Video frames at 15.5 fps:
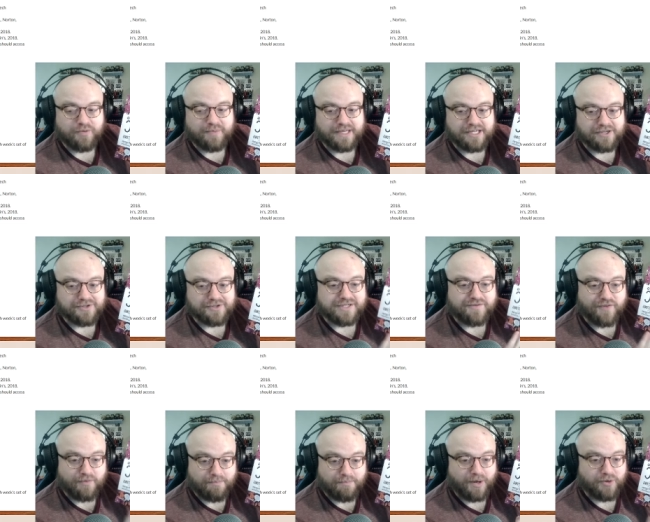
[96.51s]
be used
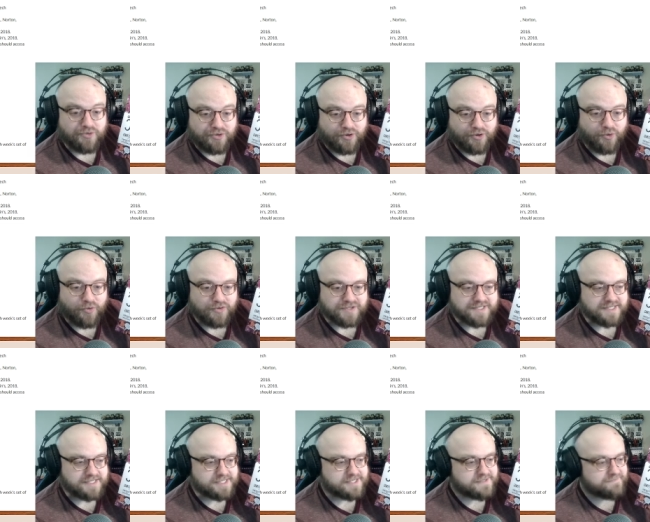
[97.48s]
for both
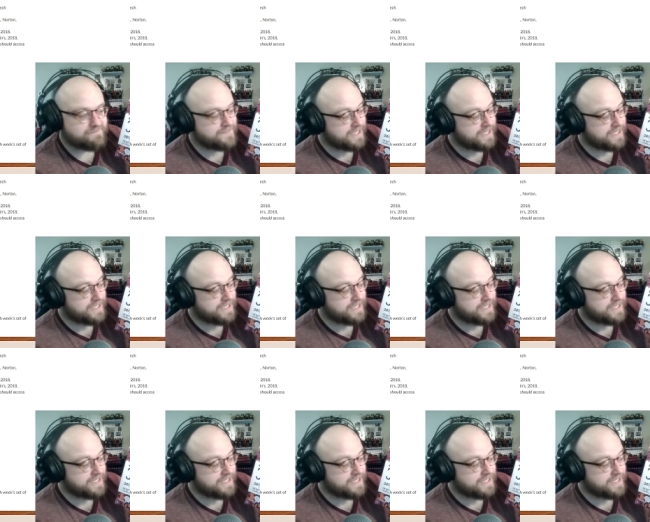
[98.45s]
courses.